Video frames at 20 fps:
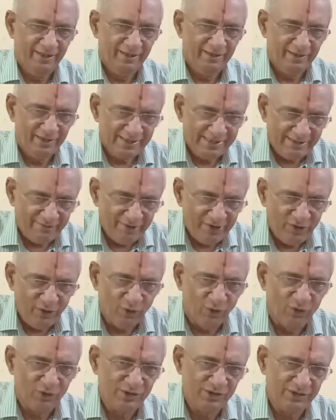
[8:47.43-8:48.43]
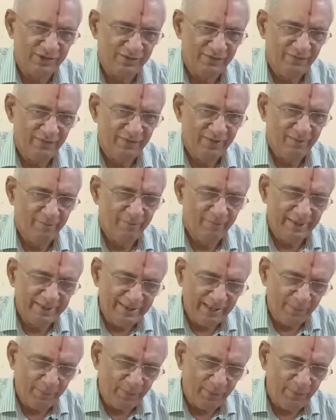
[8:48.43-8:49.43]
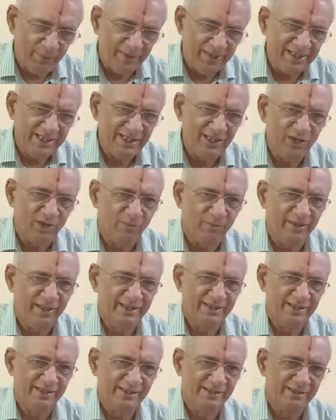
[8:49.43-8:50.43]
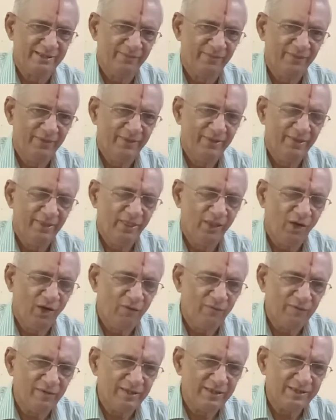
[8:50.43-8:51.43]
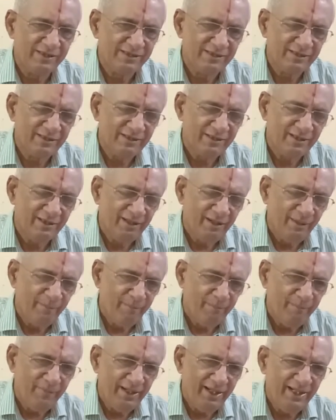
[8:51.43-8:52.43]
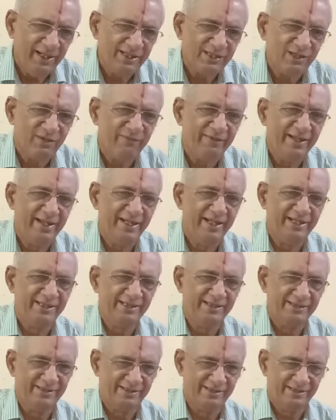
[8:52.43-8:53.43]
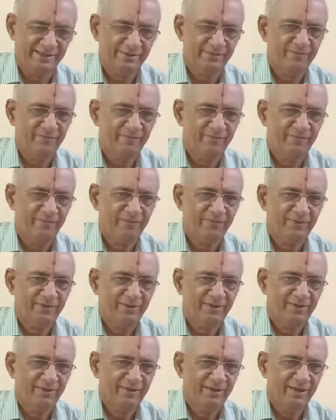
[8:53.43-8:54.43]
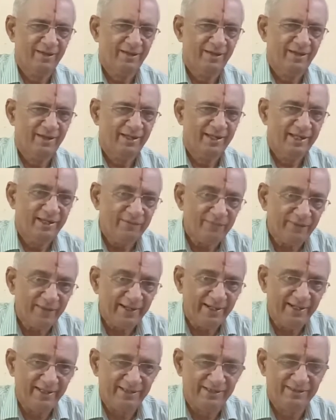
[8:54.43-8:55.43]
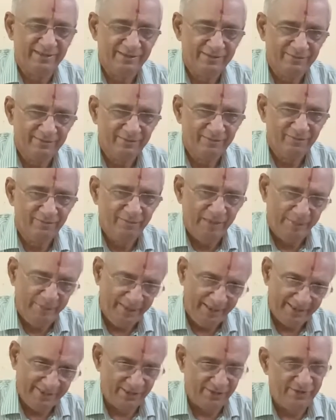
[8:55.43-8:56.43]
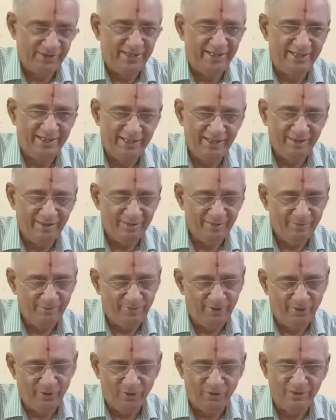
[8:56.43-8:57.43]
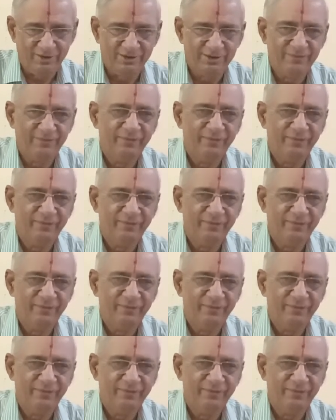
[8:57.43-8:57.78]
the 7 notes by their permutation combinations offers millions of variations. Infinite, maybe exaggerating, may not.